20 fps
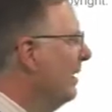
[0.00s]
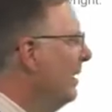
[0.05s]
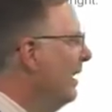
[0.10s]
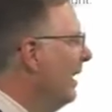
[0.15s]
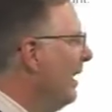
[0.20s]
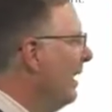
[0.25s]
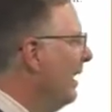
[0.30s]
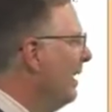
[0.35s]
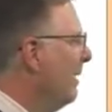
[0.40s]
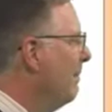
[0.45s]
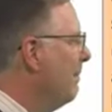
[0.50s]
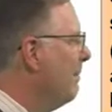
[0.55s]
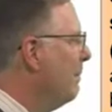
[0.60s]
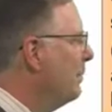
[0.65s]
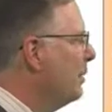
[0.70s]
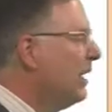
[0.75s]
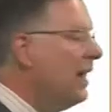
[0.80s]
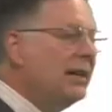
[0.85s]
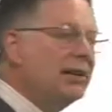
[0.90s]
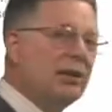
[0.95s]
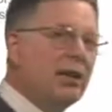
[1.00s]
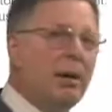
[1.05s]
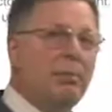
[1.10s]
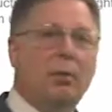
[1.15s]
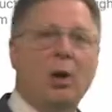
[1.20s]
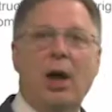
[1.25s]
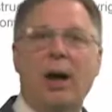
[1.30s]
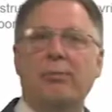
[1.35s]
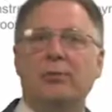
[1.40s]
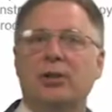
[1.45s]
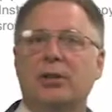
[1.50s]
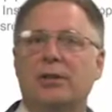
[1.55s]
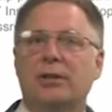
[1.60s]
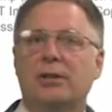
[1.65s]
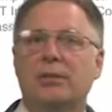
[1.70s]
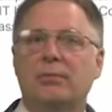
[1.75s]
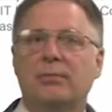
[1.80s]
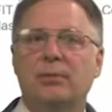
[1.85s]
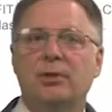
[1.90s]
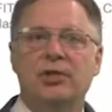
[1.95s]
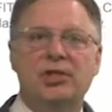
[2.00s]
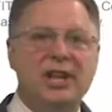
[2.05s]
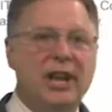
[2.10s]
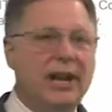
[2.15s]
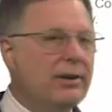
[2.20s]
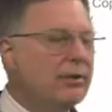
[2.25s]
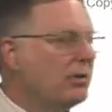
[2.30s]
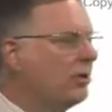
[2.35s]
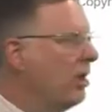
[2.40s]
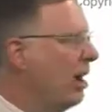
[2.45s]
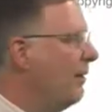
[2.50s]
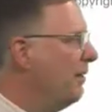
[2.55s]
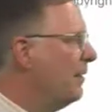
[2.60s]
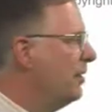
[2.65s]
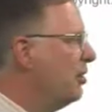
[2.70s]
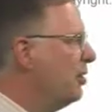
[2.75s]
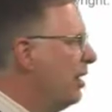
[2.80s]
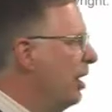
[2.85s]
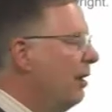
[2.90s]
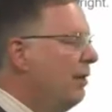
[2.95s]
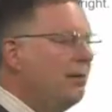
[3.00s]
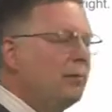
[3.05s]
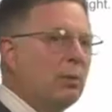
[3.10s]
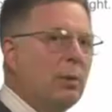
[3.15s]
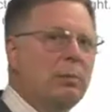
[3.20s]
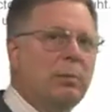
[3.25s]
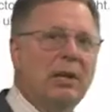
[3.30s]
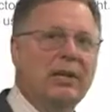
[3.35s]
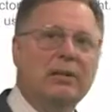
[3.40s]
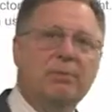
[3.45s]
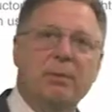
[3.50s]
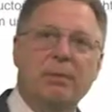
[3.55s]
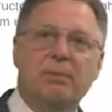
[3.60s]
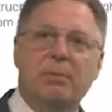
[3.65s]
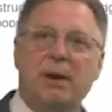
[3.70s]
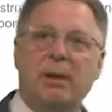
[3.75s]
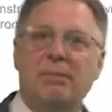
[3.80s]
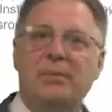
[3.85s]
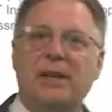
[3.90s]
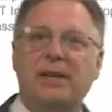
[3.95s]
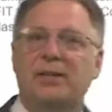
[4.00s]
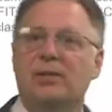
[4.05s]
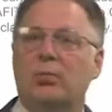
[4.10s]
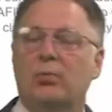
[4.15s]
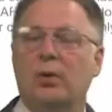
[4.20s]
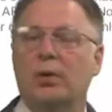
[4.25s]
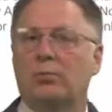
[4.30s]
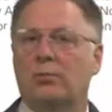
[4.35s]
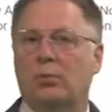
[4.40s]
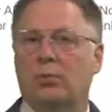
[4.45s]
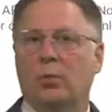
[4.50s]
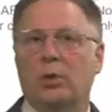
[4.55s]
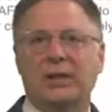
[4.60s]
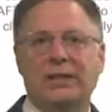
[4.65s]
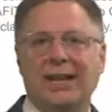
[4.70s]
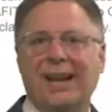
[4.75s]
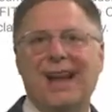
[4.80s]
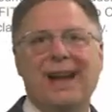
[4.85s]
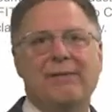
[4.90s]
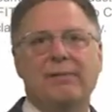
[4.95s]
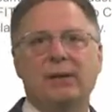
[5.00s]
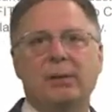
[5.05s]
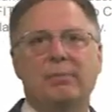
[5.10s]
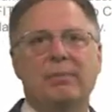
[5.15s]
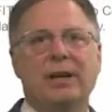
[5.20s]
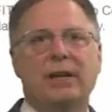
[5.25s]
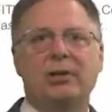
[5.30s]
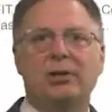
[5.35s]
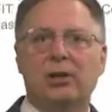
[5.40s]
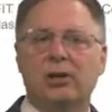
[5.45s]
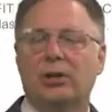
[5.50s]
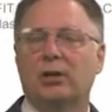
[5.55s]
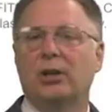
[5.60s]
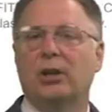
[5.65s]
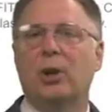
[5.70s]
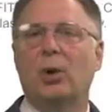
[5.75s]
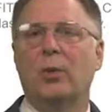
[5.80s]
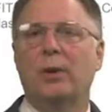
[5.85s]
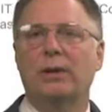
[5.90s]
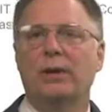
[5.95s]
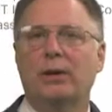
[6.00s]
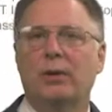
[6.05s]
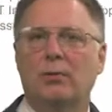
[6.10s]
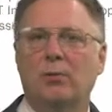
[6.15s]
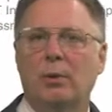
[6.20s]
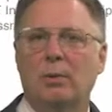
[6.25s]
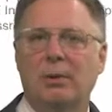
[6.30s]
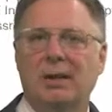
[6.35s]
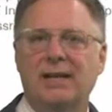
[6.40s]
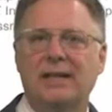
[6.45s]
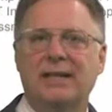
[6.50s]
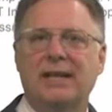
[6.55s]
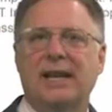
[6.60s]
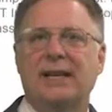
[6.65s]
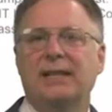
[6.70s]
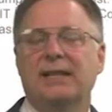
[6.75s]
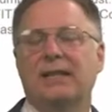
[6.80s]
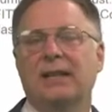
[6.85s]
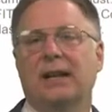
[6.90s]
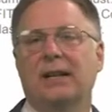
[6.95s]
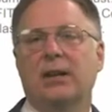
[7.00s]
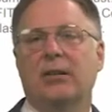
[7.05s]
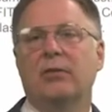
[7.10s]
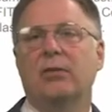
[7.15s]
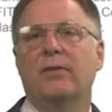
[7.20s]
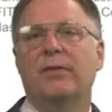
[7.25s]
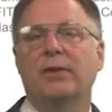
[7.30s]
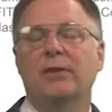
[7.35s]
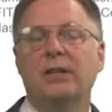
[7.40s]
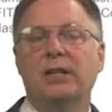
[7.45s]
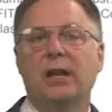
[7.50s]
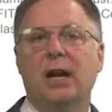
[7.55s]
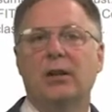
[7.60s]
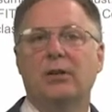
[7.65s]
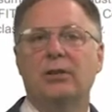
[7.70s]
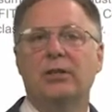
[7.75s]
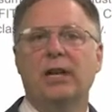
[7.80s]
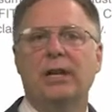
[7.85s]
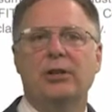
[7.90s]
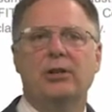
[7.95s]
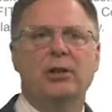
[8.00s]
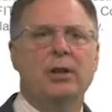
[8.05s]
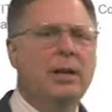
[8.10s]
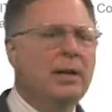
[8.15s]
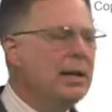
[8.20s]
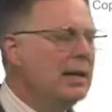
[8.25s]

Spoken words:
You get a couple options. Standard off-the-shelf replacement pump, that's what they have in the pit. You're going to go in there and replace that. It's $950 each.